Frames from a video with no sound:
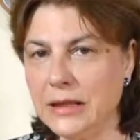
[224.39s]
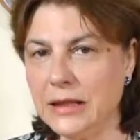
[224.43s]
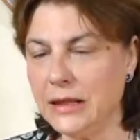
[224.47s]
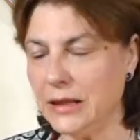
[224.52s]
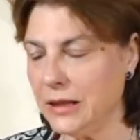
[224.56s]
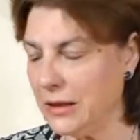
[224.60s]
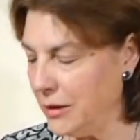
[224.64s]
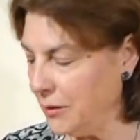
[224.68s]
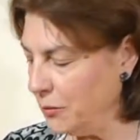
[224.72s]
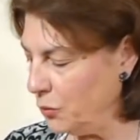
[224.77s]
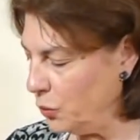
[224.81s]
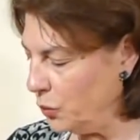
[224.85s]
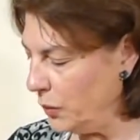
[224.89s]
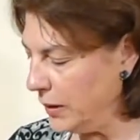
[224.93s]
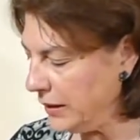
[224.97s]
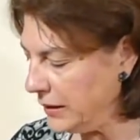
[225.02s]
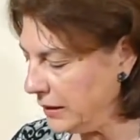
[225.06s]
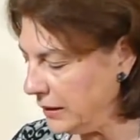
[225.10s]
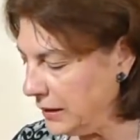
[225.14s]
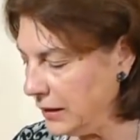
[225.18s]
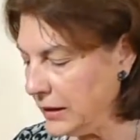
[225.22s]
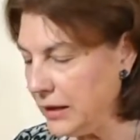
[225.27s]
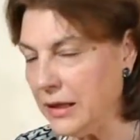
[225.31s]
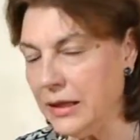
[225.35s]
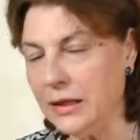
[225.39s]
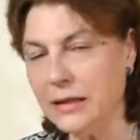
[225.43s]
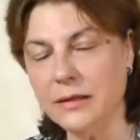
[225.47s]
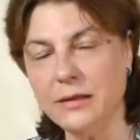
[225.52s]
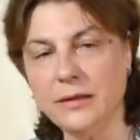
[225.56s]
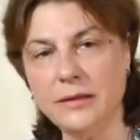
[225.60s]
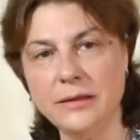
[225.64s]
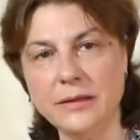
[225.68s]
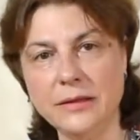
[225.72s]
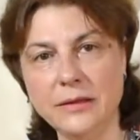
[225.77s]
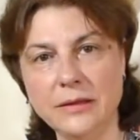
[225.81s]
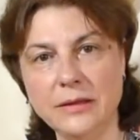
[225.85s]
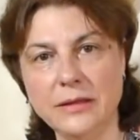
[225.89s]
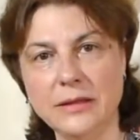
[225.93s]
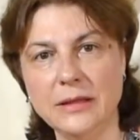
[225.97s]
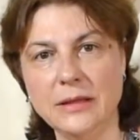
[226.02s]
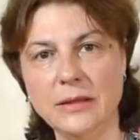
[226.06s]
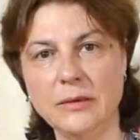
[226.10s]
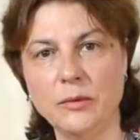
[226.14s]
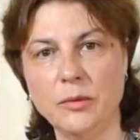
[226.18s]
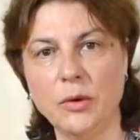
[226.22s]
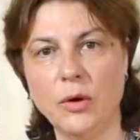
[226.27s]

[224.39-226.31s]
and I'm waiting until the